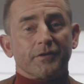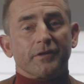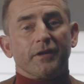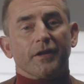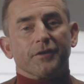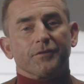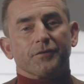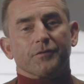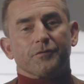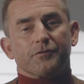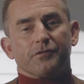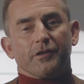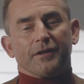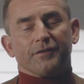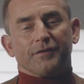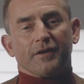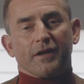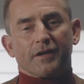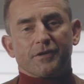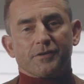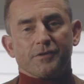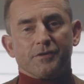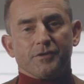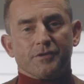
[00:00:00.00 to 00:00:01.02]
class of
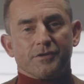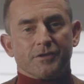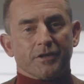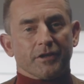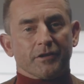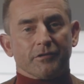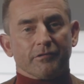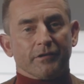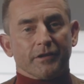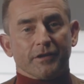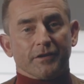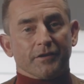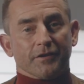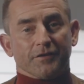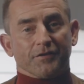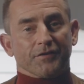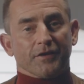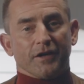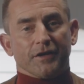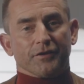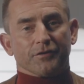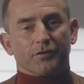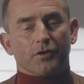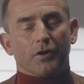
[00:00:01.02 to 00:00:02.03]
transaction generated a
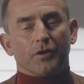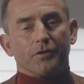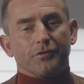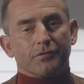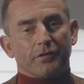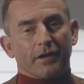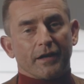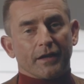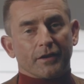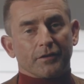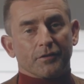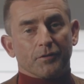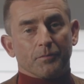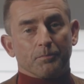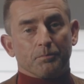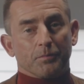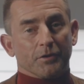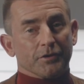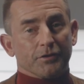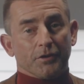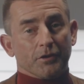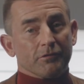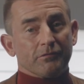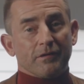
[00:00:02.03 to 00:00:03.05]
signed contract,
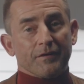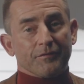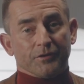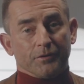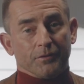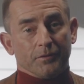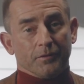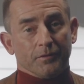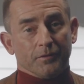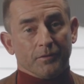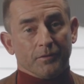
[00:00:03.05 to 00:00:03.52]
but no revenue.